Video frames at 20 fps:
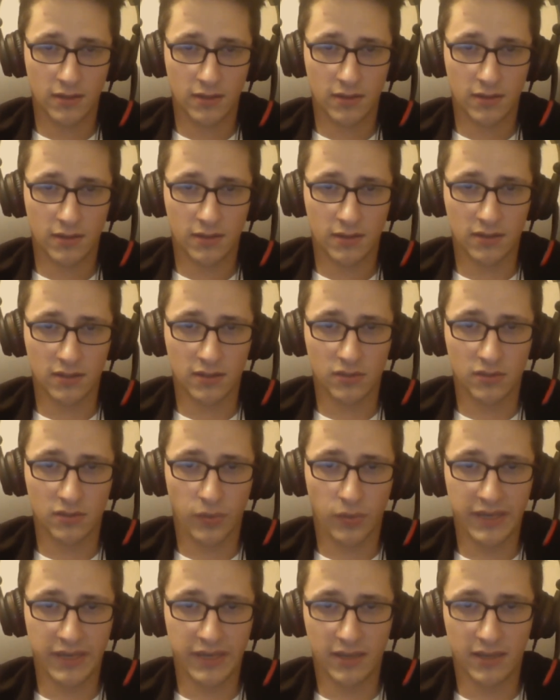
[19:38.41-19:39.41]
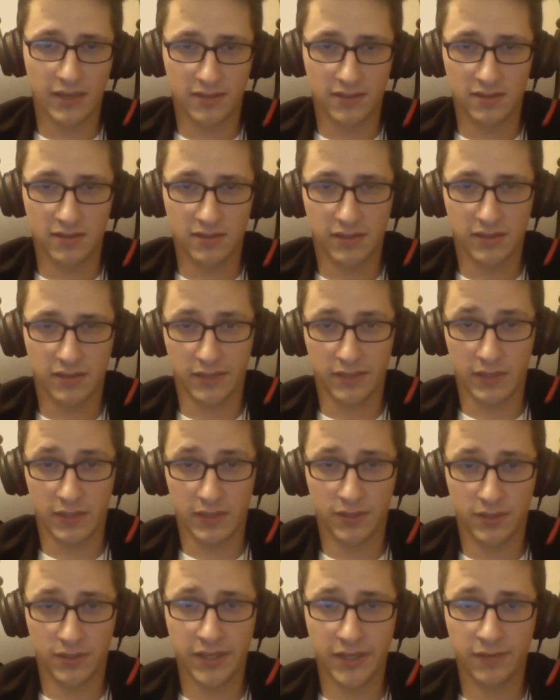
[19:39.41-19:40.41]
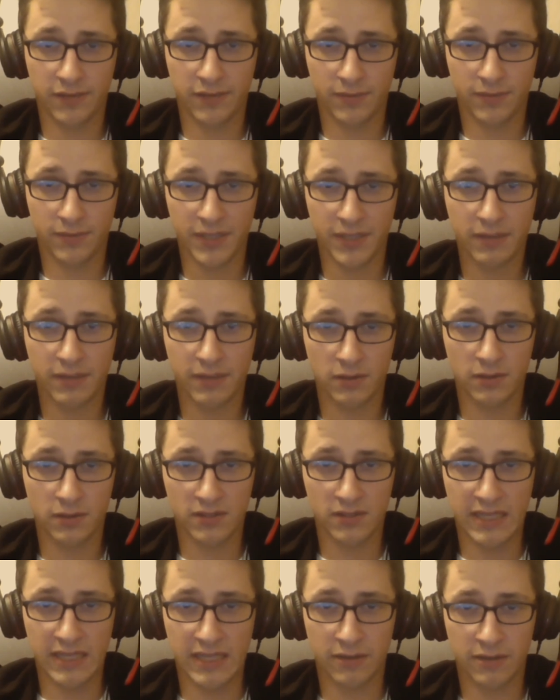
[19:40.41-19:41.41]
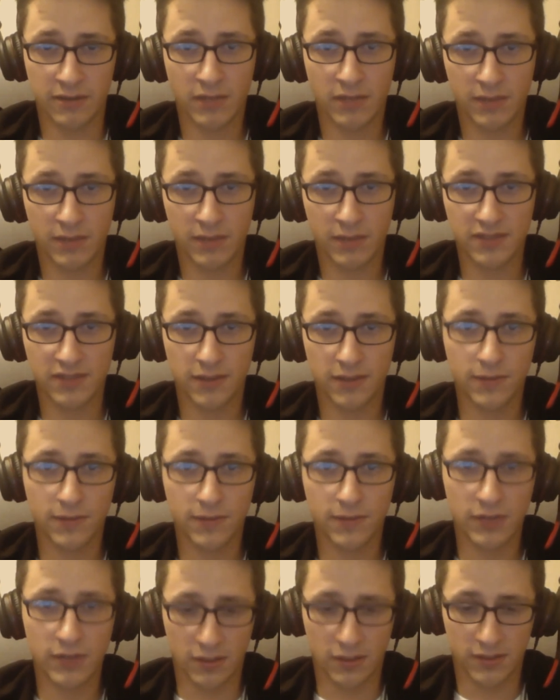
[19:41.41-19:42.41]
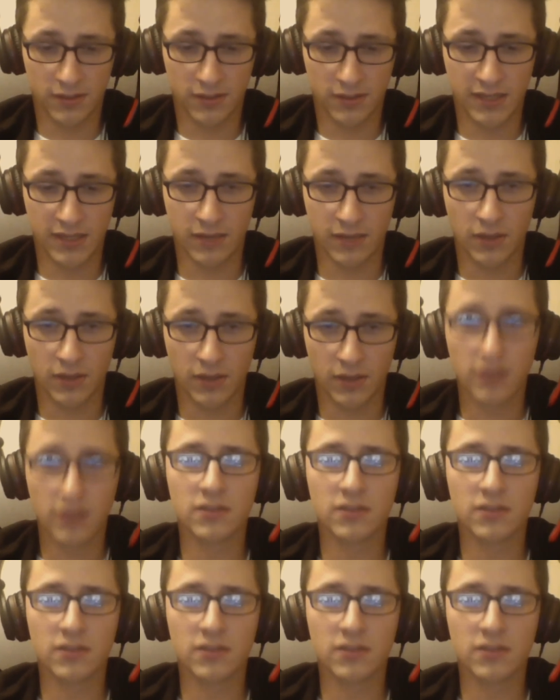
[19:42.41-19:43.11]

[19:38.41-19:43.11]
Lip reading: Because right now this is kind of irritating for me, having to look down and remind myself, oh yeah, look down.